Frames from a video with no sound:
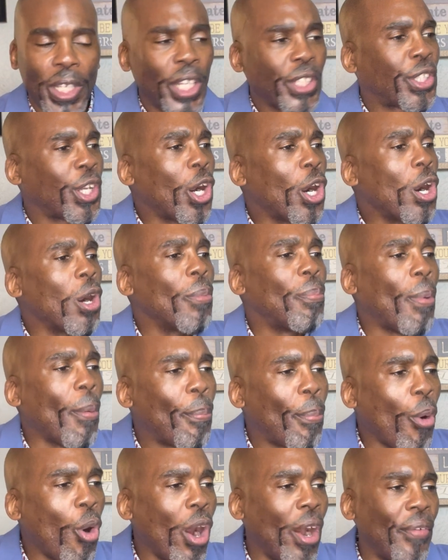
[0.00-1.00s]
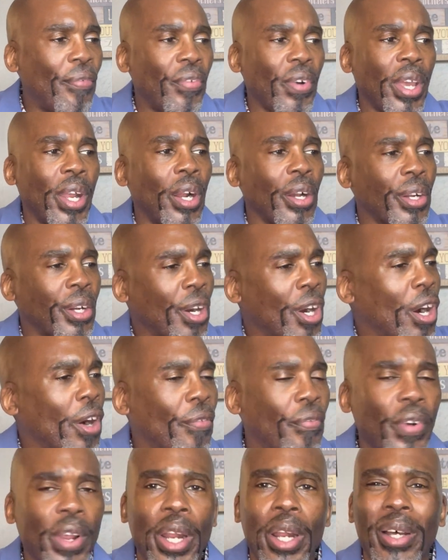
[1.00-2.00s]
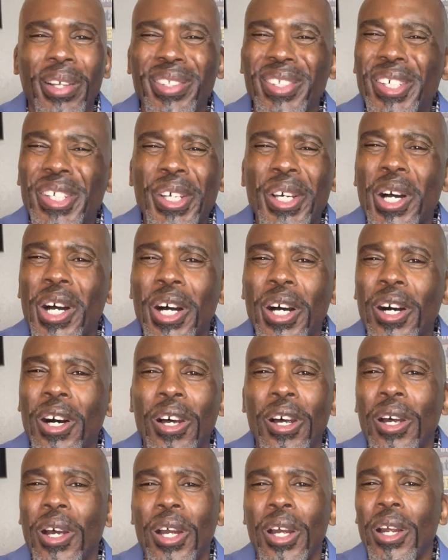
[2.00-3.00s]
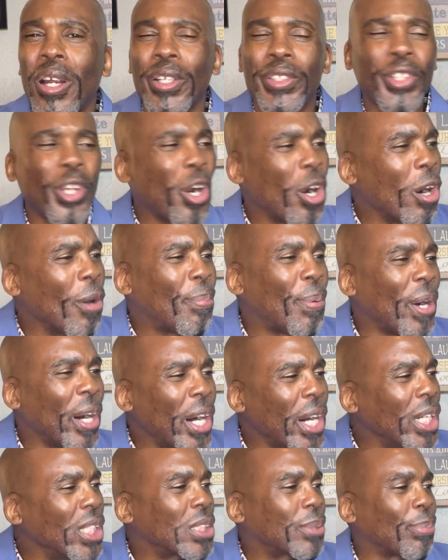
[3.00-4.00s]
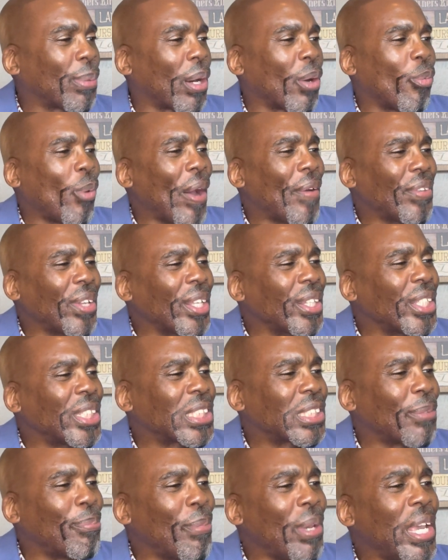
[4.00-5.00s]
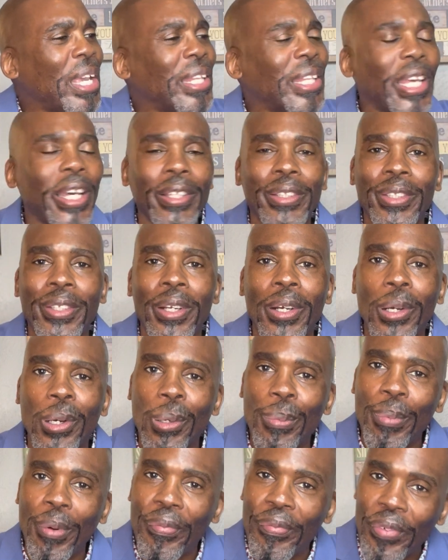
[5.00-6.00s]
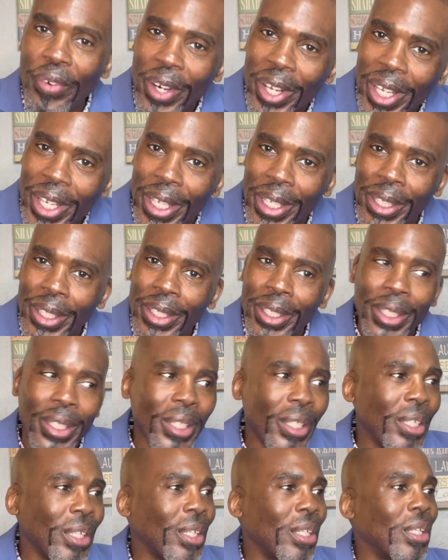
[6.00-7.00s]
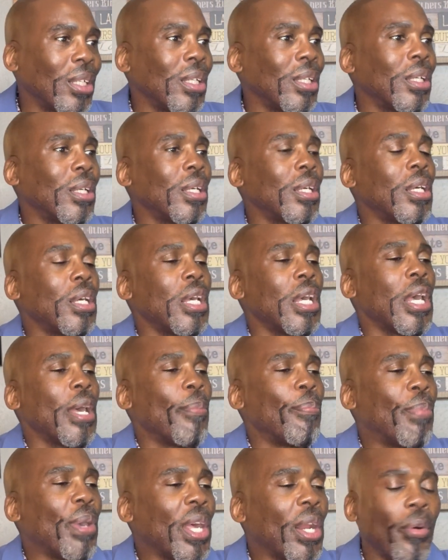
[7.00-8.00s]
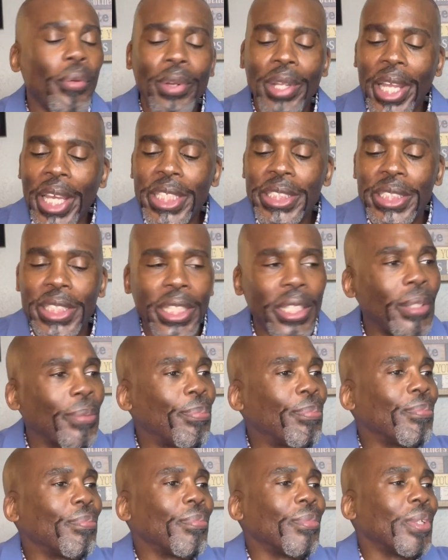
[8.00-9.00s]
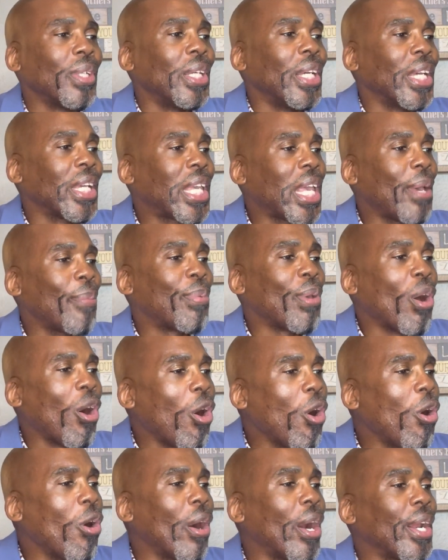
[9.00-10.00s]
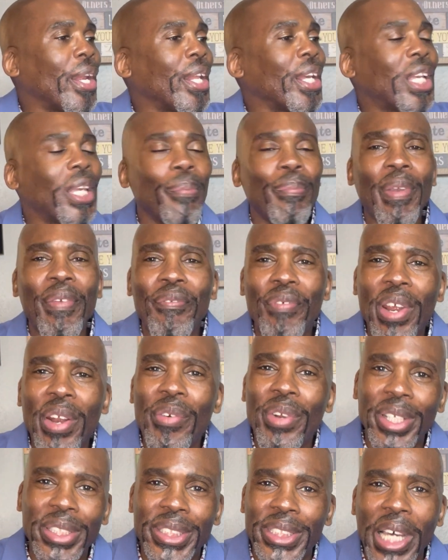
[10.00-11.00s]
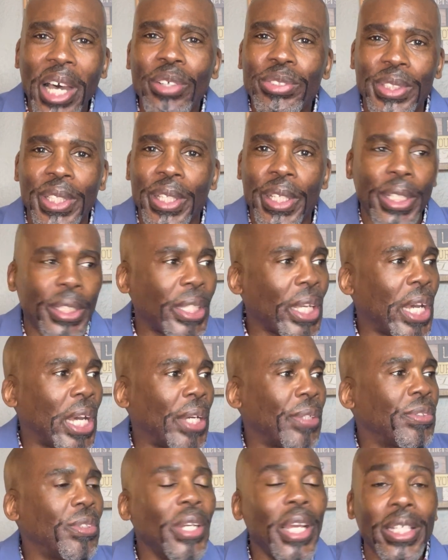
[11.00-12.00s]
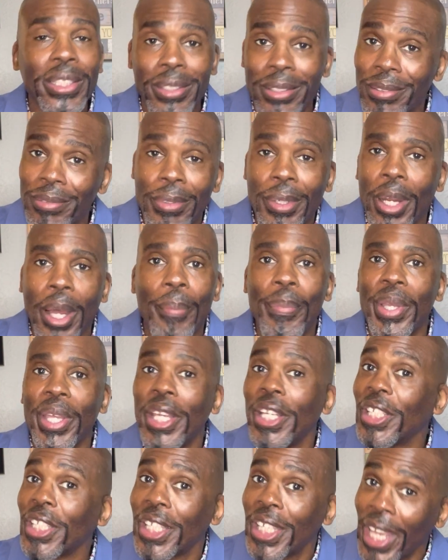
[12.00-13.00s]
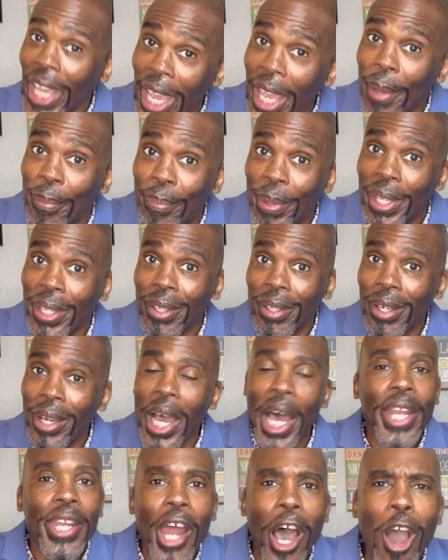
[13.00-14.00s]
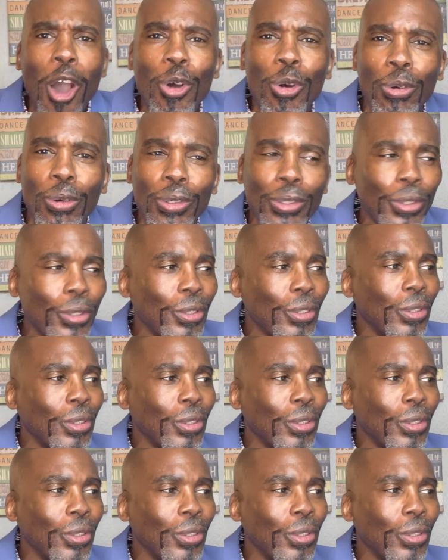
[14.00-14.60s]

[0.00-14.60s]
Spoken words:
terrible boyfriend or girlfriend or a terrible husband or wife, that doesn't mean they're a terrible friend. Being in a relationship can be hard. It can be very exhausting at times. You have to, it can be. I know.